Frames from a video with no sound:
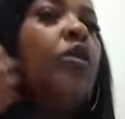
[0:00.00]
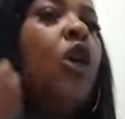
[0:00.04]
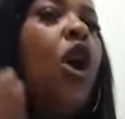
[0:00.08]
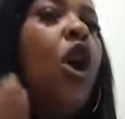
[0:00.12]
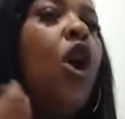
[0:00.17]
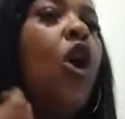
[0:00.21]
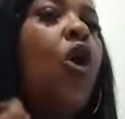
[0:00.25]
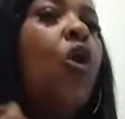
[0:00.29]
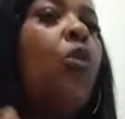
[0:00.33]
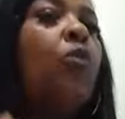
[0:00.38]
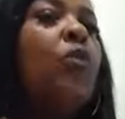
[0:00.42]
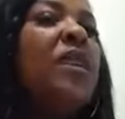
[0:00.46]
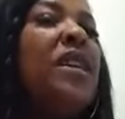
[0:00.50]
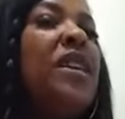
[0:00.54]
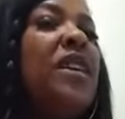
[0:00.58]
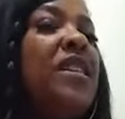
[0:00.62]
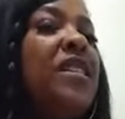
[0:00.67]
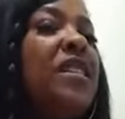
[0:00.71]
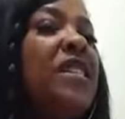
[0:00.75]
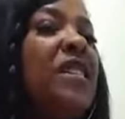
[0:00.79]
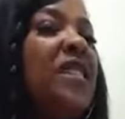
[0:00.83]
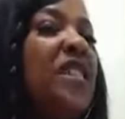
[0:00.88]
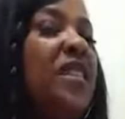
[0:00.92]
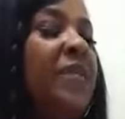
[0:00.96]
No,
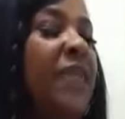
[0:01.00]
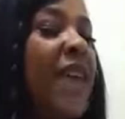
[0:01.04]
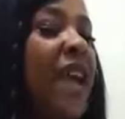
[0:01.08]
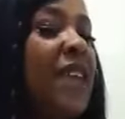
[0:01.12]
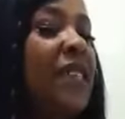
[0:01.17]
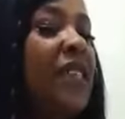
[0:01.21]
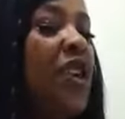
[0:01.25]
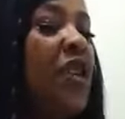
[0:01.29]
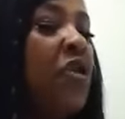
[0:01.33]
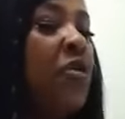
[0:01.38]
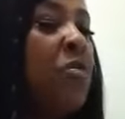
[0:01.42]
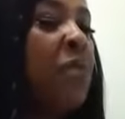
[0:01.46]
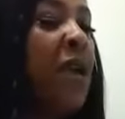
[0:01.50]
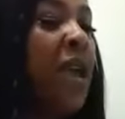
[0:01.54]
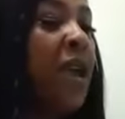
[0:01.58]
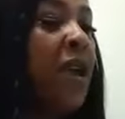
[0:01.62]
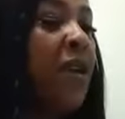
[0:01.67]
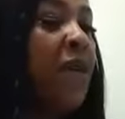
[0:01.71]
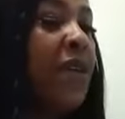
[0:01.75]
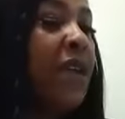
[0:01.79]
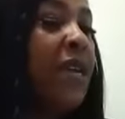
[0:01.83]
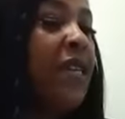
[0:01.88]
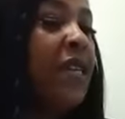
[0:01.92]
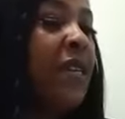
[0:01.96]
because see, that's her
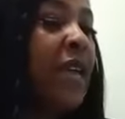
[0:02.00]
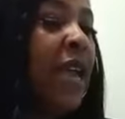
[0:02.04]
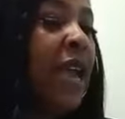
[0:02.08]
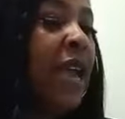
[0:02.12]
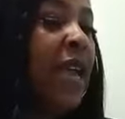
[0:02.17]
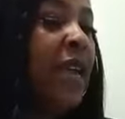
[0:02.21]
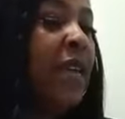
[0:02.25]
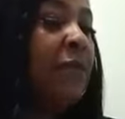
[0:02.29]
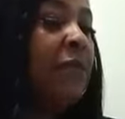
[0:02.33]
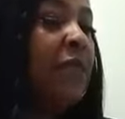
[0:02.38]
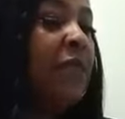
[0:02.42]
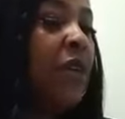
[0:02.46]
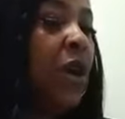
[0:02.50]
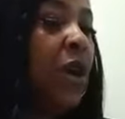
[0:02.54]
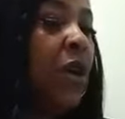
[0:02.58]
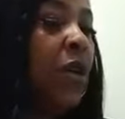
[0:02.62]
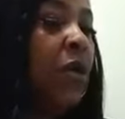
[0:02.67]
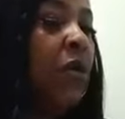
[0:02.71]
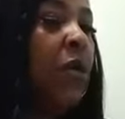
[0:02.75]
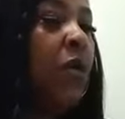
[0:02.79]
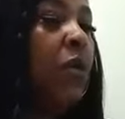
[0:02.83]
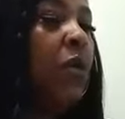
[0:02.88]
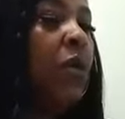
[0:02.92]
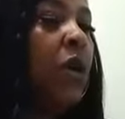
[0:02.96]
married name.
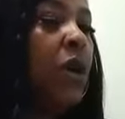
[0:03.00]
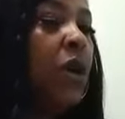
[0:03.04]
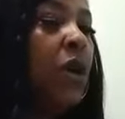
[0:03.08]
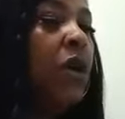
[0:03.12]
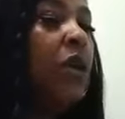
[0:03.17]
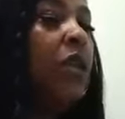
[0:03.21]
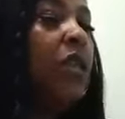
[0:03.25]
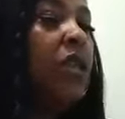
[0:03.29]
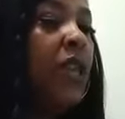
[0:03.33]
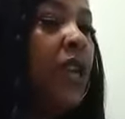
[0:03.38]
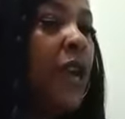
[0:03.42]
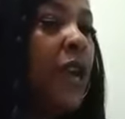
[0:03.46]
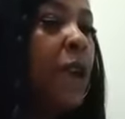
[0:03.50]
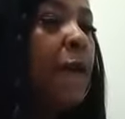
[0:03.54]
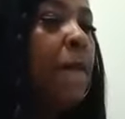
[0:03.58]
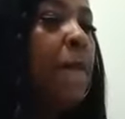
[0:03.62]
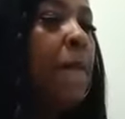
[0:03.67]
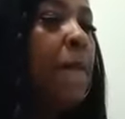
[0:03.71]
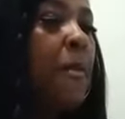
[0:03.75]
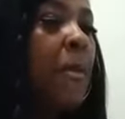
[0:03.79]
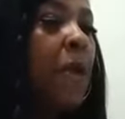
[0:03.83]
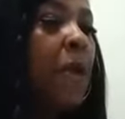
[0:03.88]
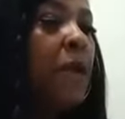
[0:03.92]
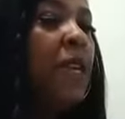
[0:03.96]
So yeah,
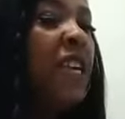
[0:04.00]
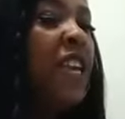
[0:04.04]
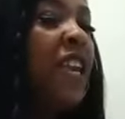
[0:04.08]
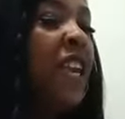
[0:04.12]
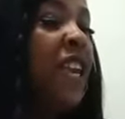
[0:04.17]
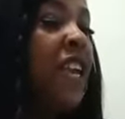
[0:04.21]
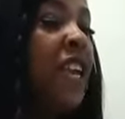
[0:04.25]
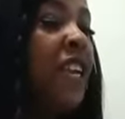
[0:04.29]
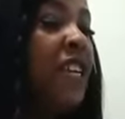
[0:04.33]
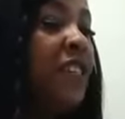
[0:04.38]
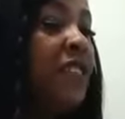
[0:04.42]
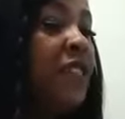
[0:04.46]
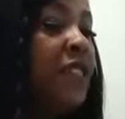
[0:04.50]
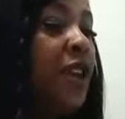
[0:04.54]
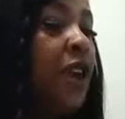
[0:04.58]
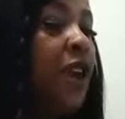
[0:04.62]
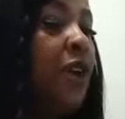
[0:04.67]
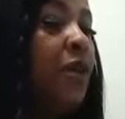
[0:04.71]
King is her.